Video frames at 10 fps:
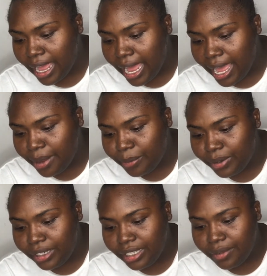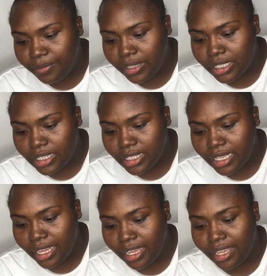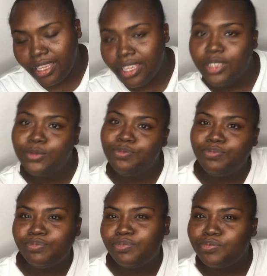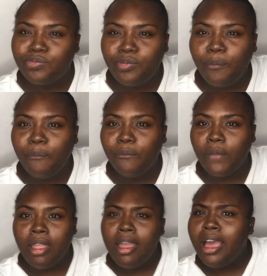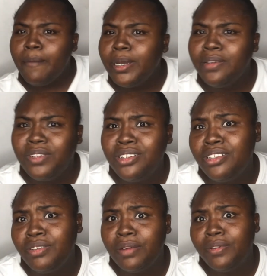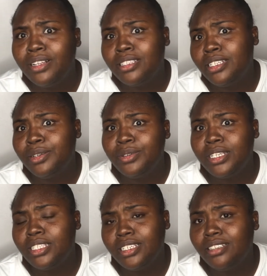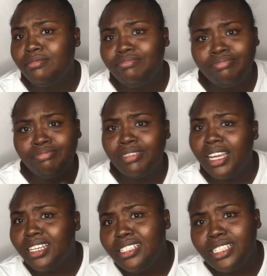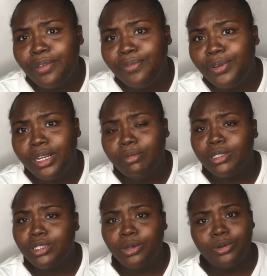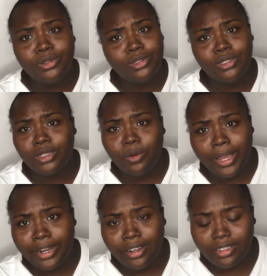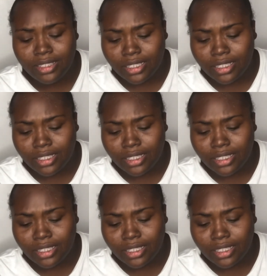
I would give it a, I'm gonna give Dunn's River Falls 10 out of 10, and it's affordable to go to, so why not.